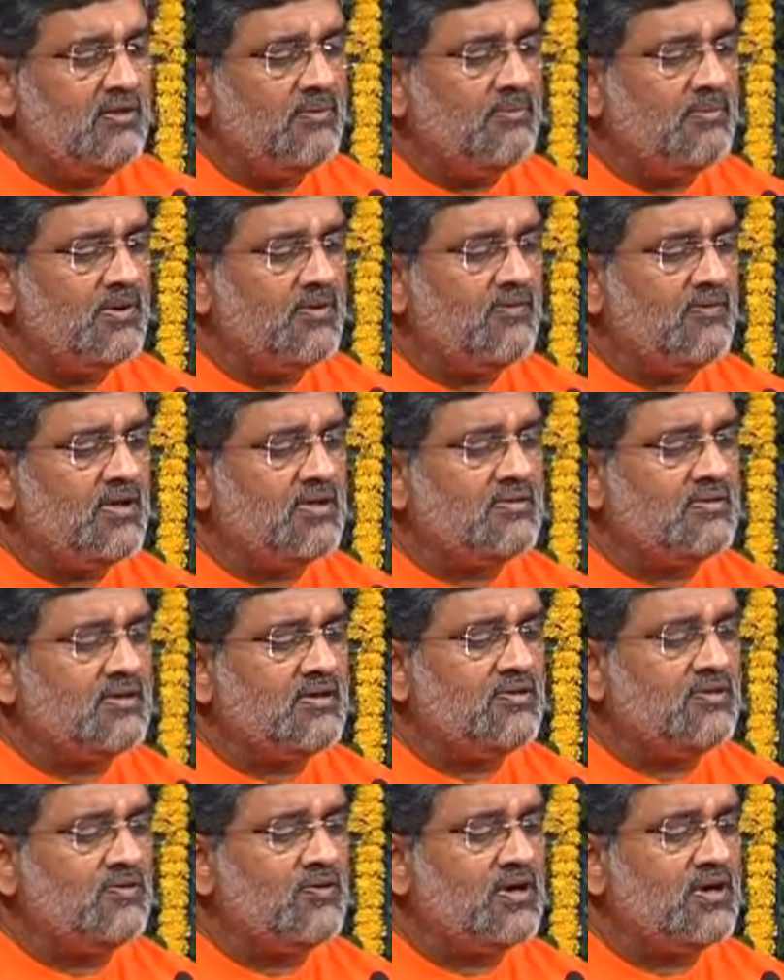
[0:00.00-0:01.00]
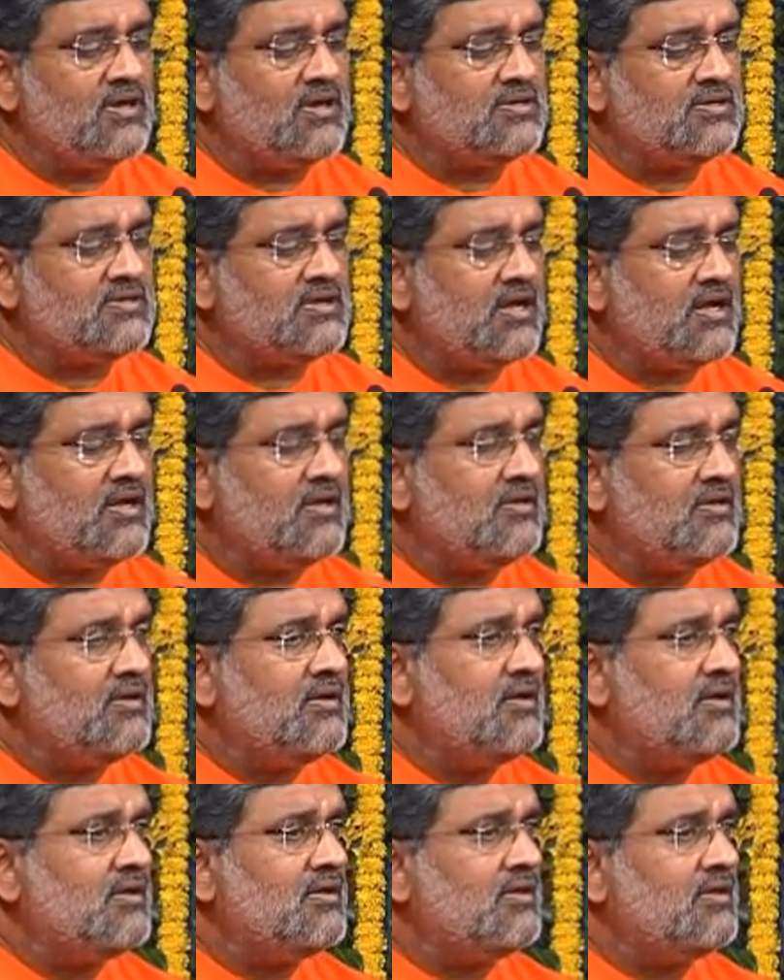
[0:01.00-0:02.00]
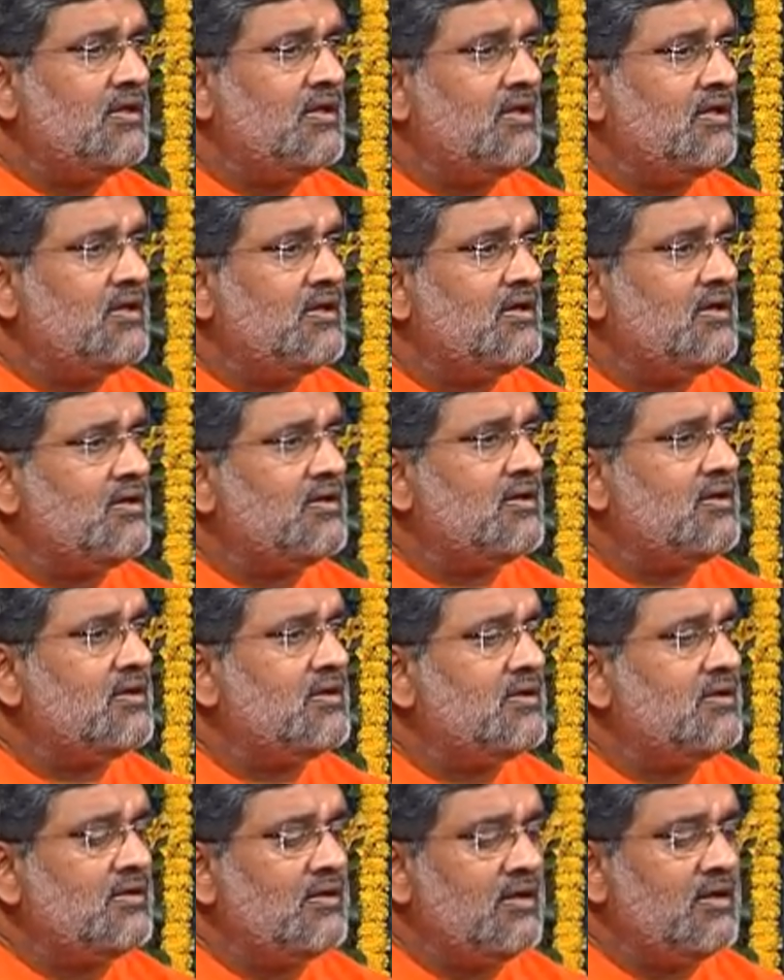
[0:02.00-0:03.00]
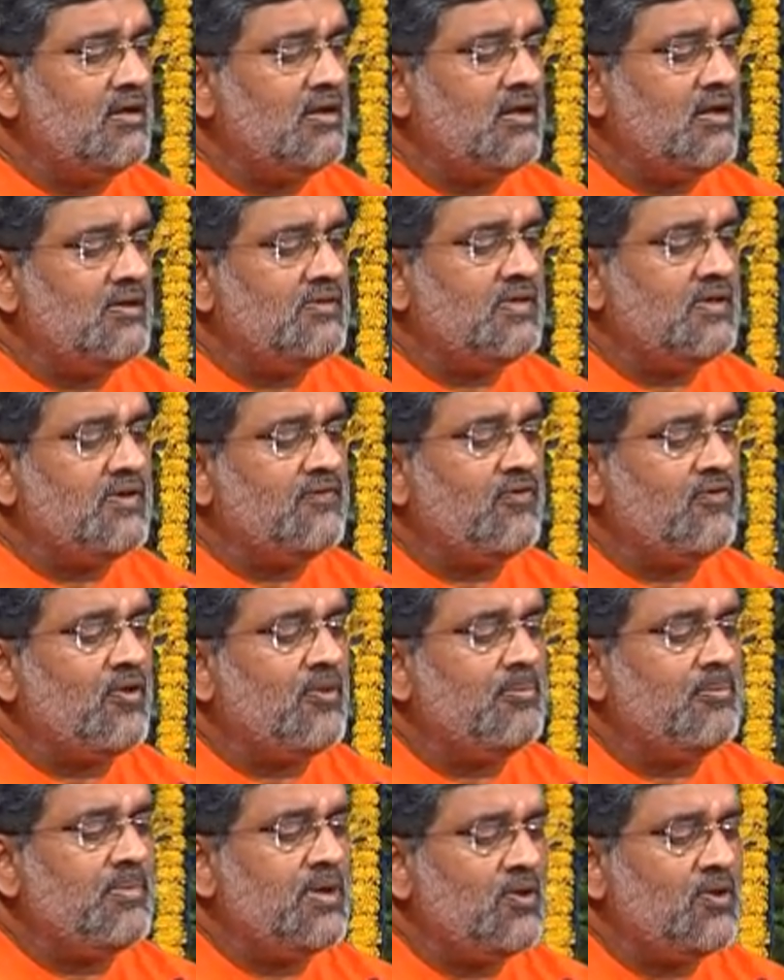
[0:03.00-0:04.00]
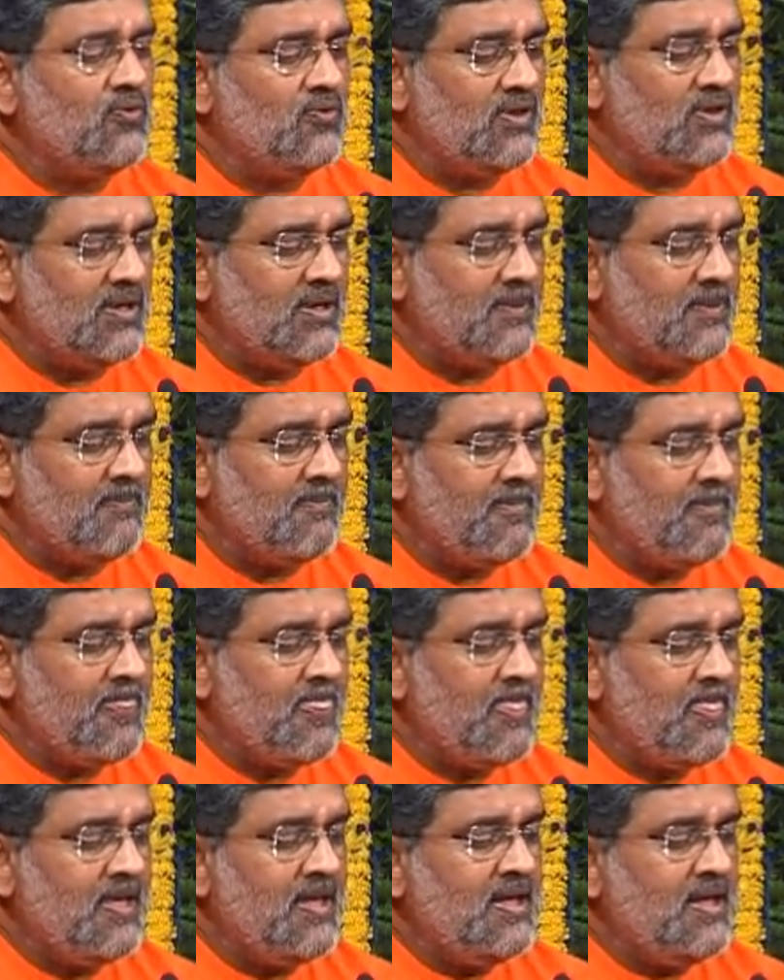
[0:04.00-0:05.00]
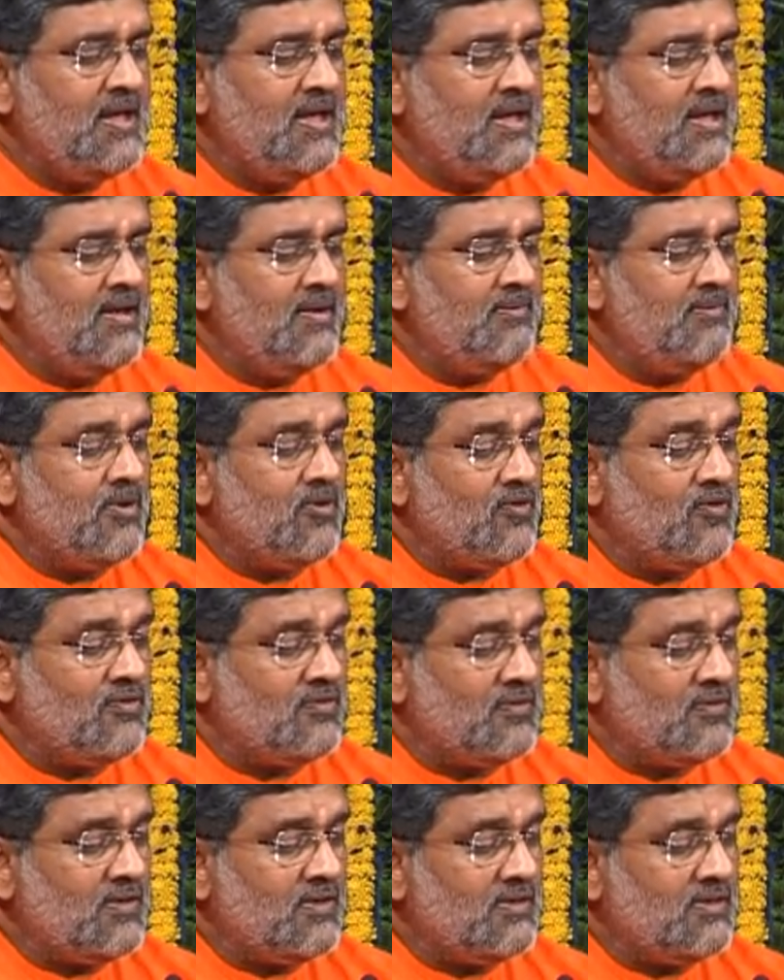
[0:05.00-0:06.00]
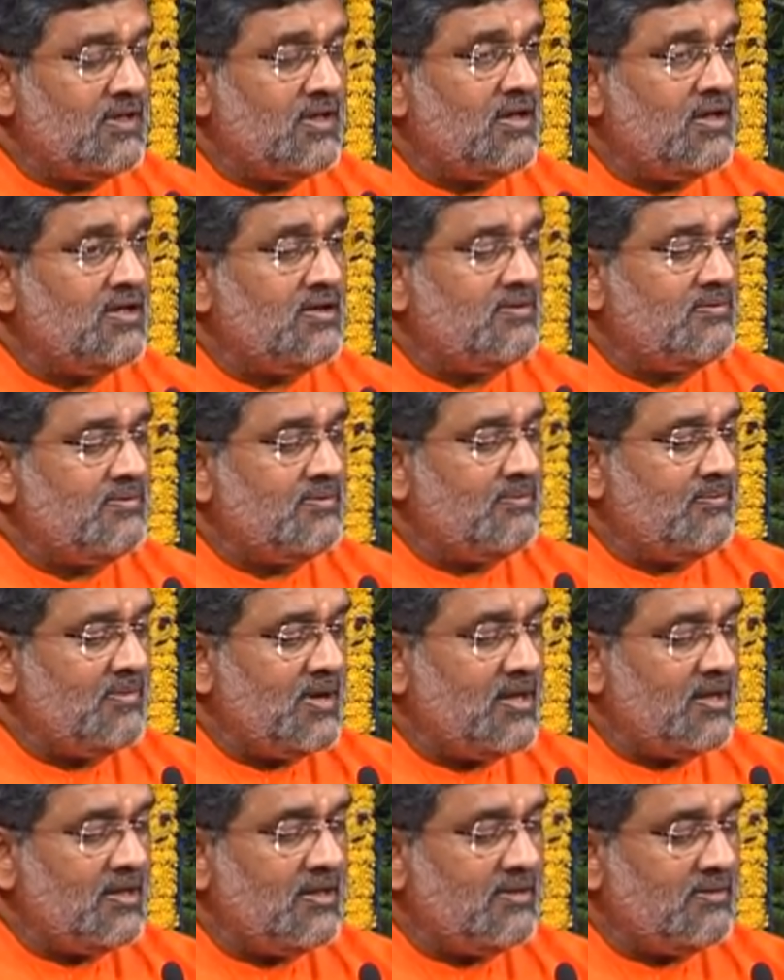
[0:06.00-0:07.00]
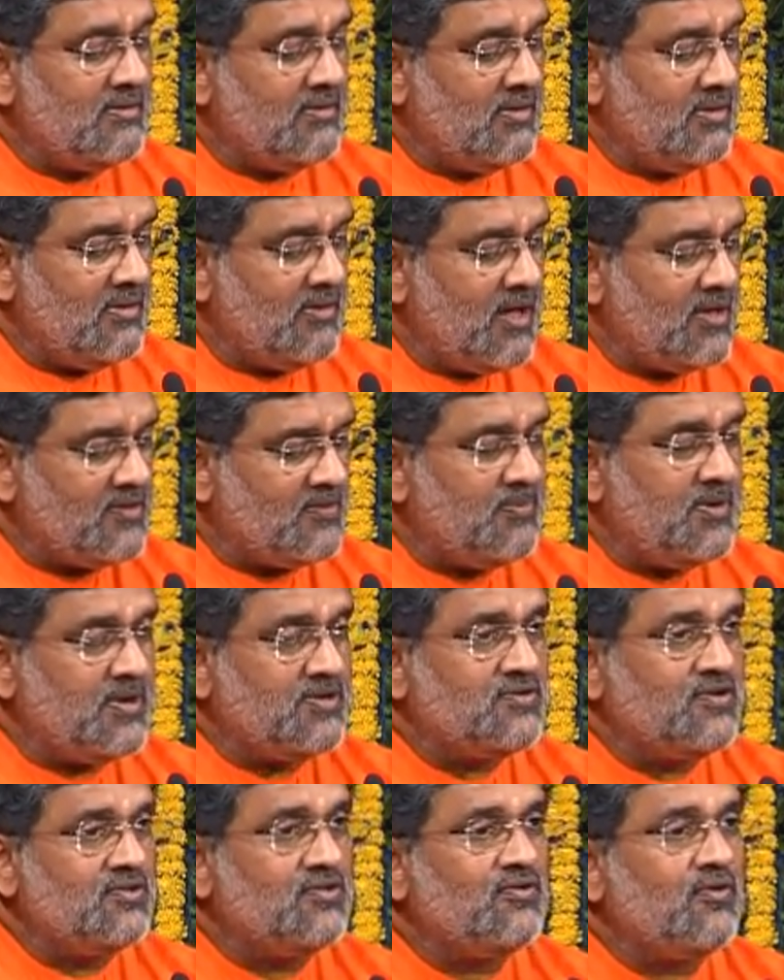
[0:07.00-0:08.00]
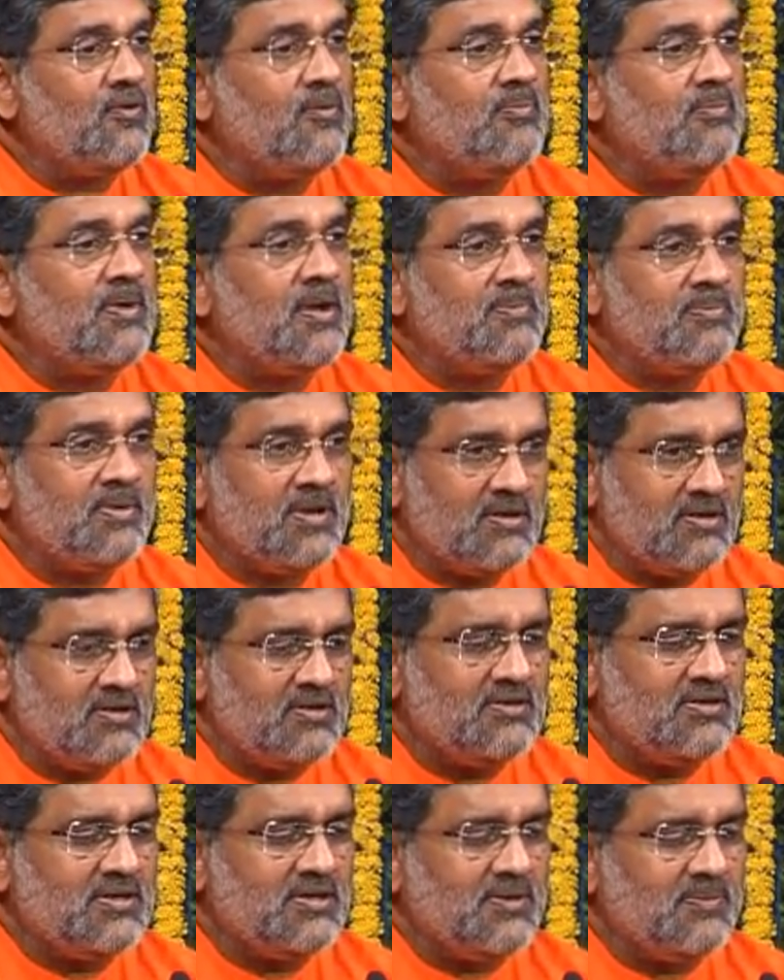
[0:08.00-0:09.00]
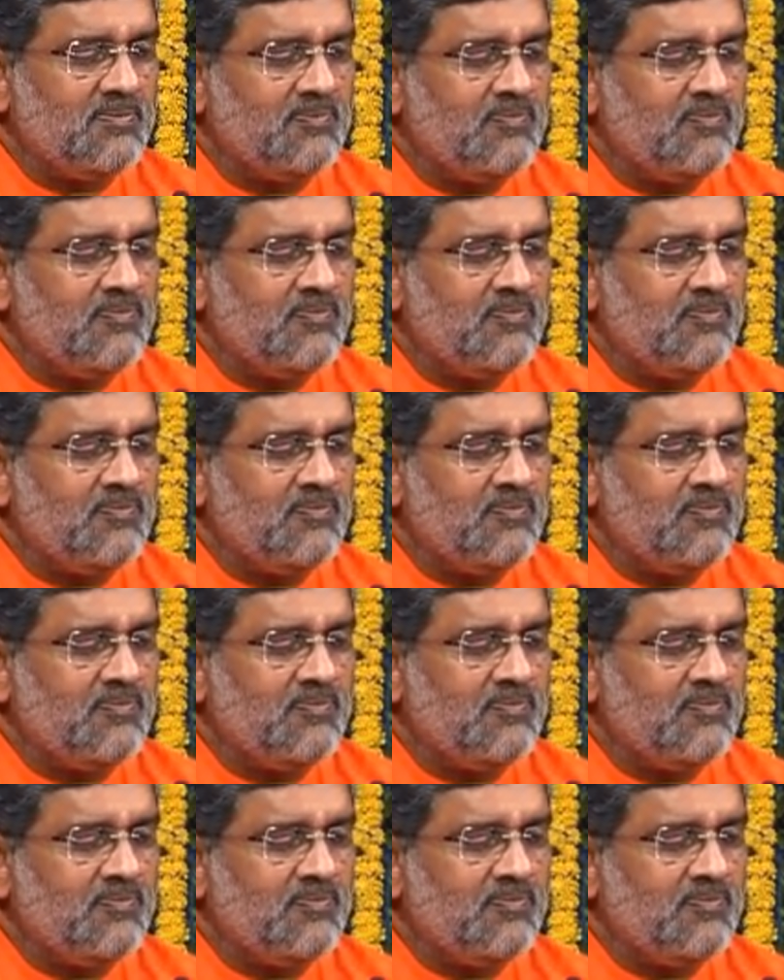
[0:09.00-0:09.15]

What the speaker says: Bhagavan says, you understand, they are arising from me only. Because they are my expressions of my prakriti.